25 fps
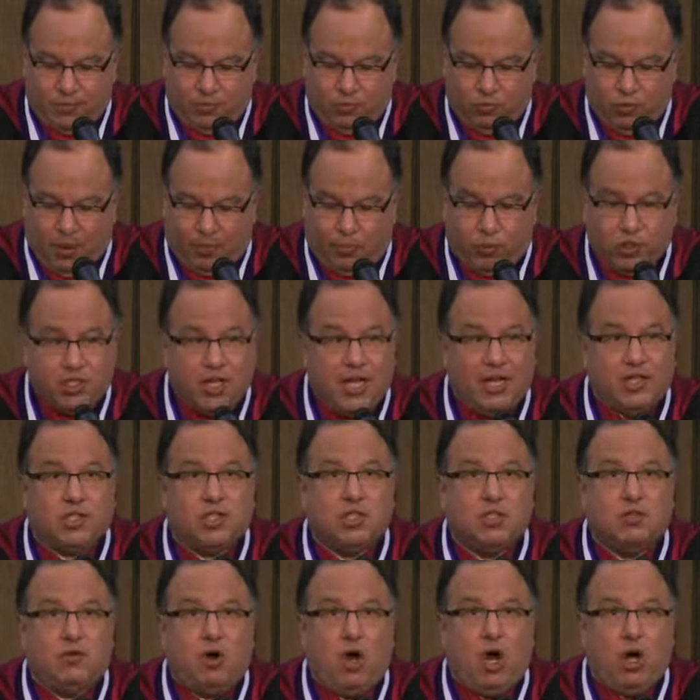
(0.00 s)
represents,
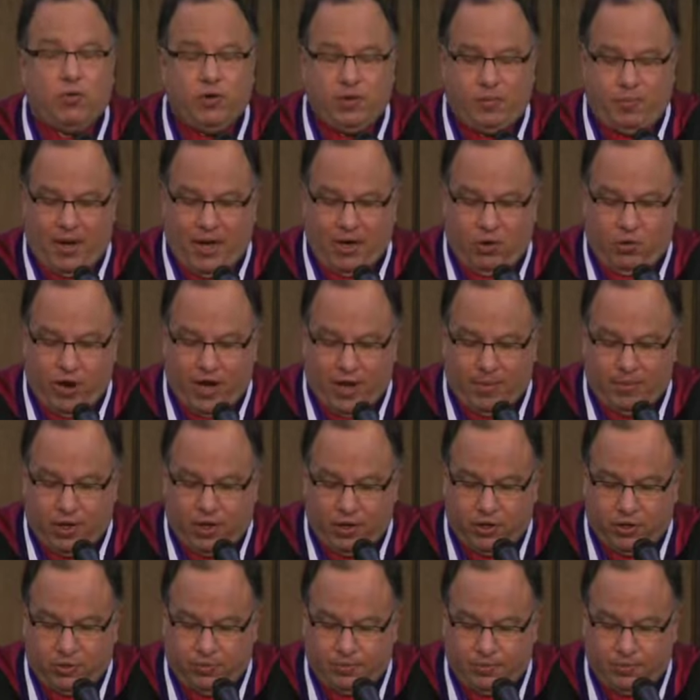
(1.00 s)
along with my
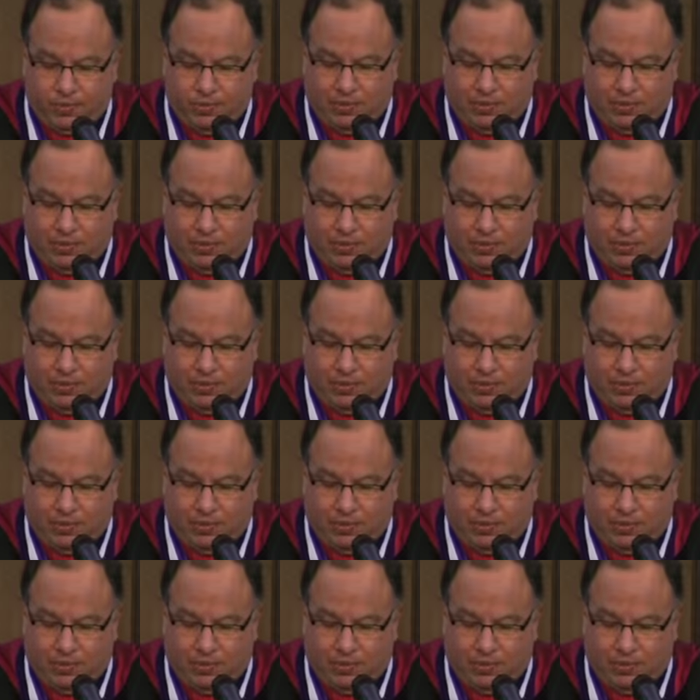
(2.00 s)
grandmother,